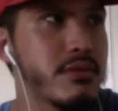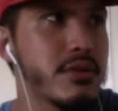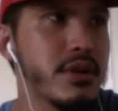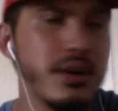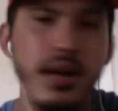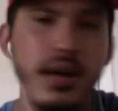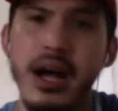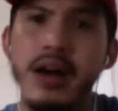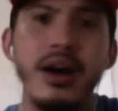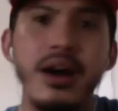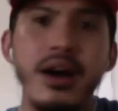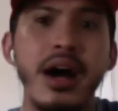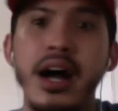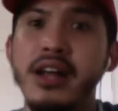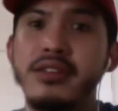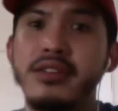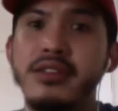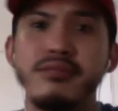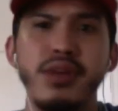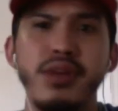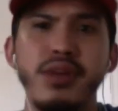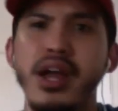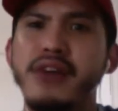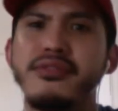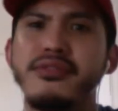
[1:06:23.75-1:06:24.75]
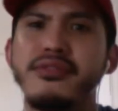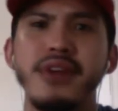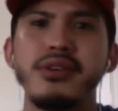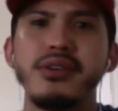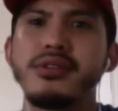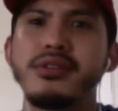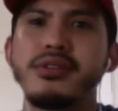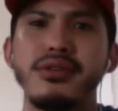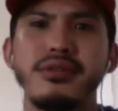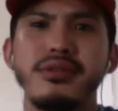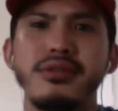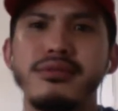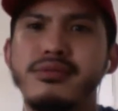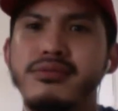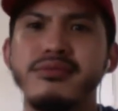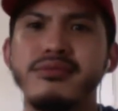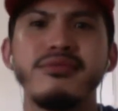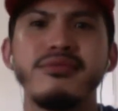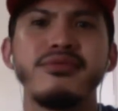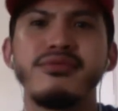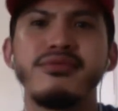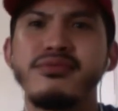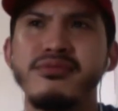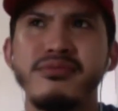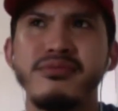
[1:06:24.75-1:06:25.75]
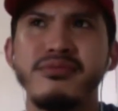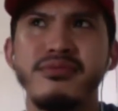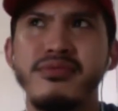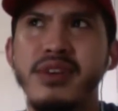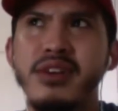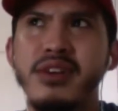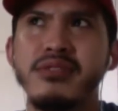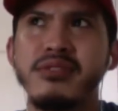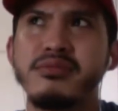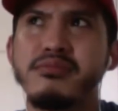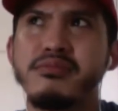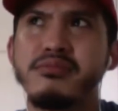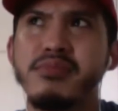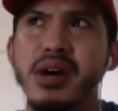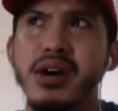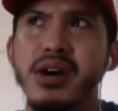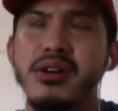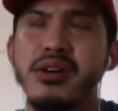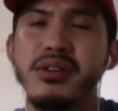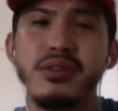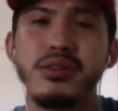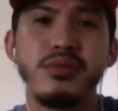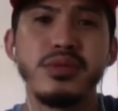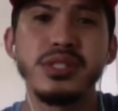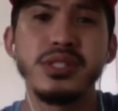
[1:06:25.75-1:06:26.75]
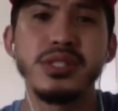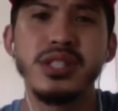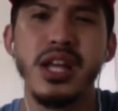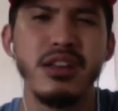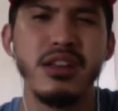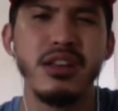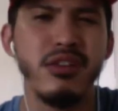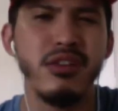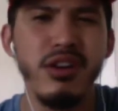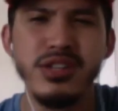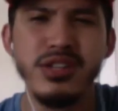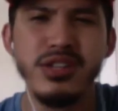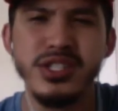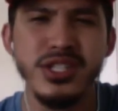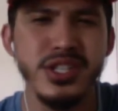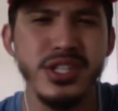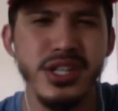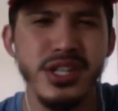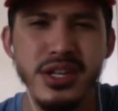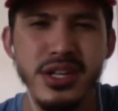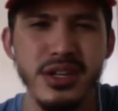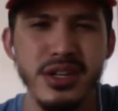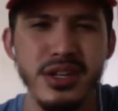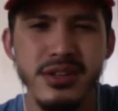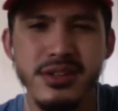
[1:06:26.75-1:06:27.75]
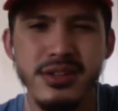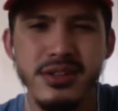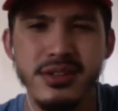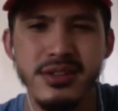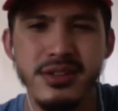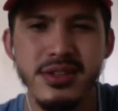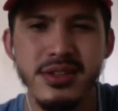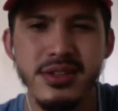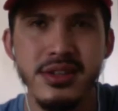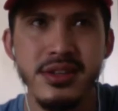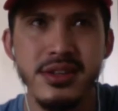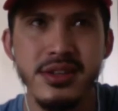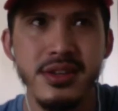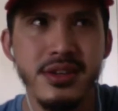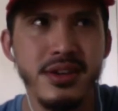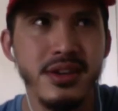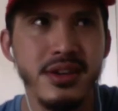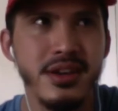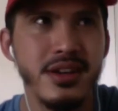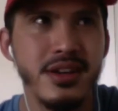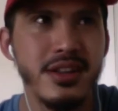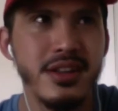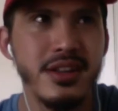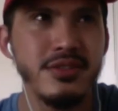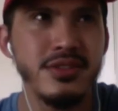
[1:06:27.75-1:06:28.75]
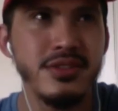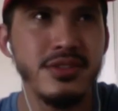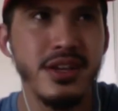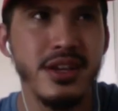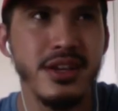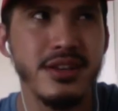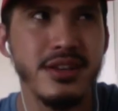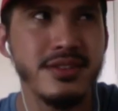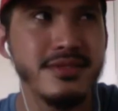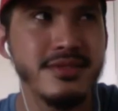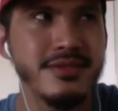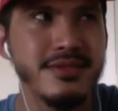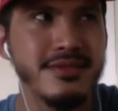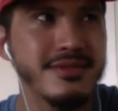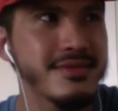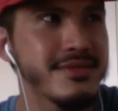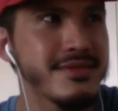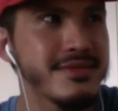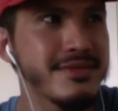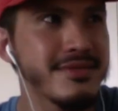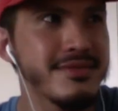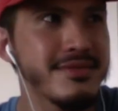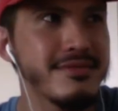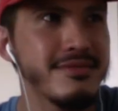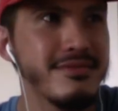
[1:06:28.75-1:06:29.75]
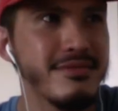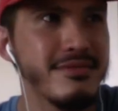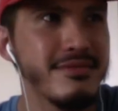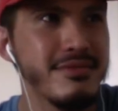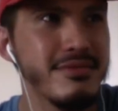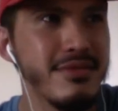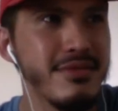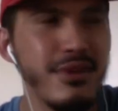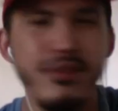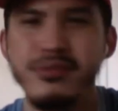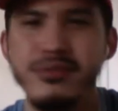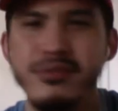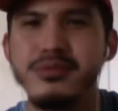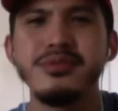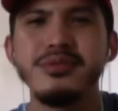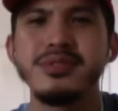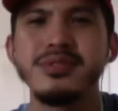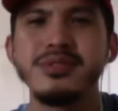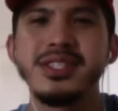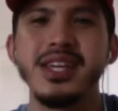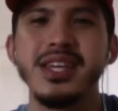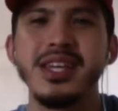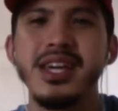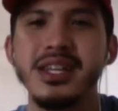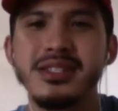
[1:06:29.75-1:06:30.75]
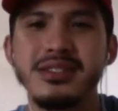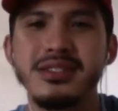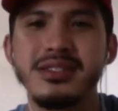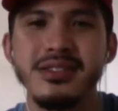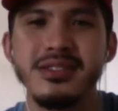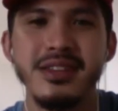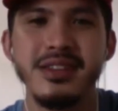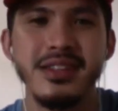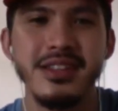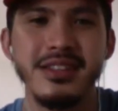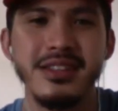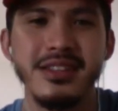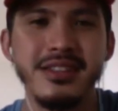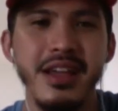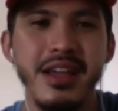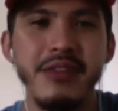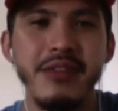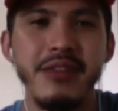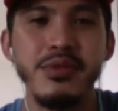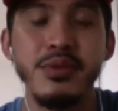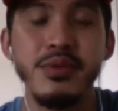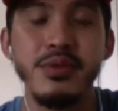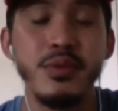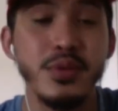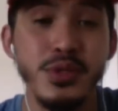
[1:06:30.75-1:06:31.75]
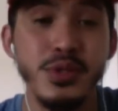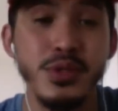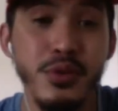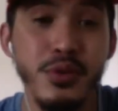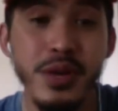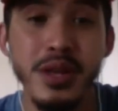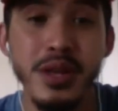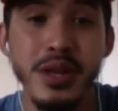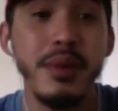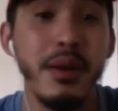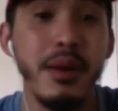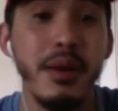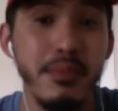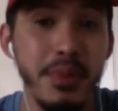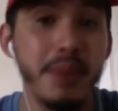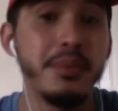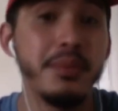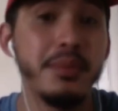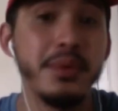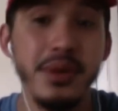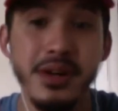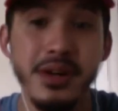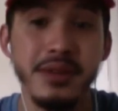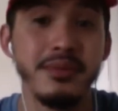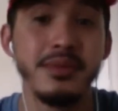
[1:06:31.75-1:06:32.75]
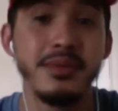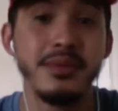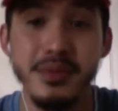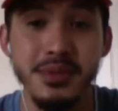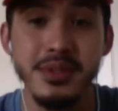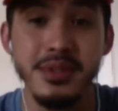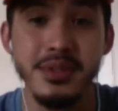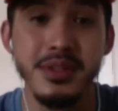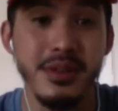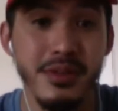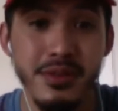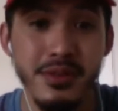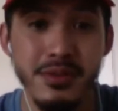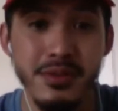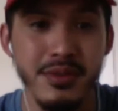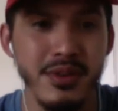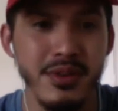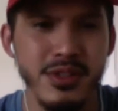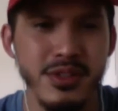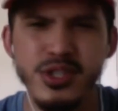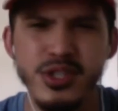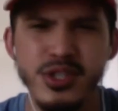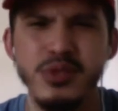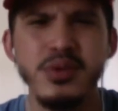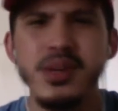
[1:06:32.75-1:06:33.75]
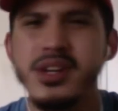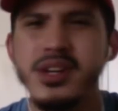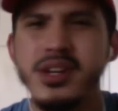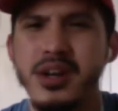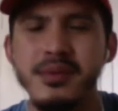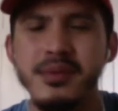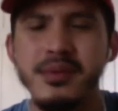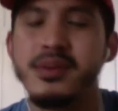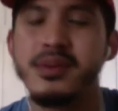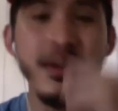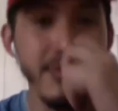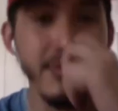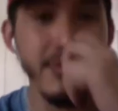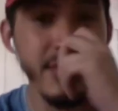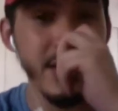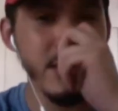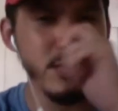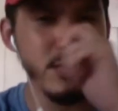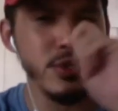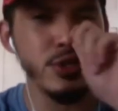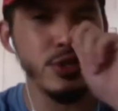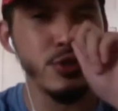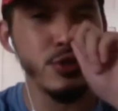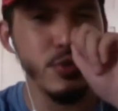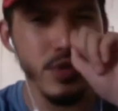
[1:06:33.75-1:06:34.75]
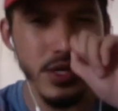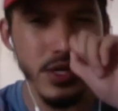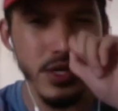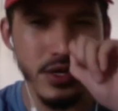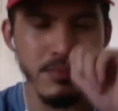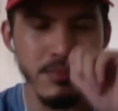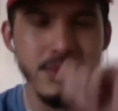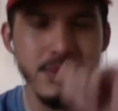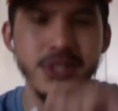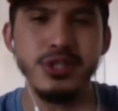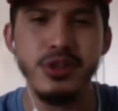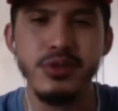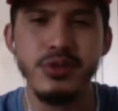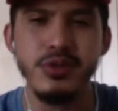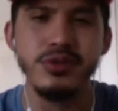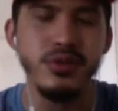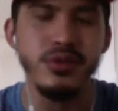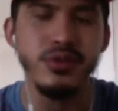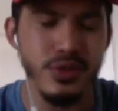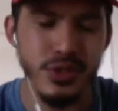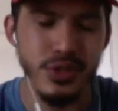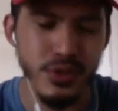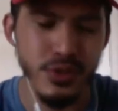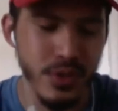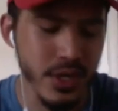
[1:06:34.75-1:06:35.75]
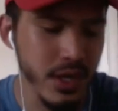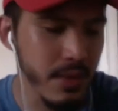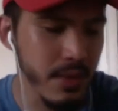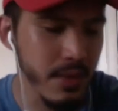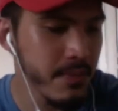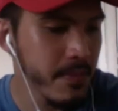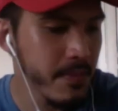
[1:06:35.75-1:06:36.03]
I when I found about her was like last year, and I was like, oh, who is this? And everyone was talking about bubblegum or chewing gum. I think it was chewing gum. The show's called Chewing Gum.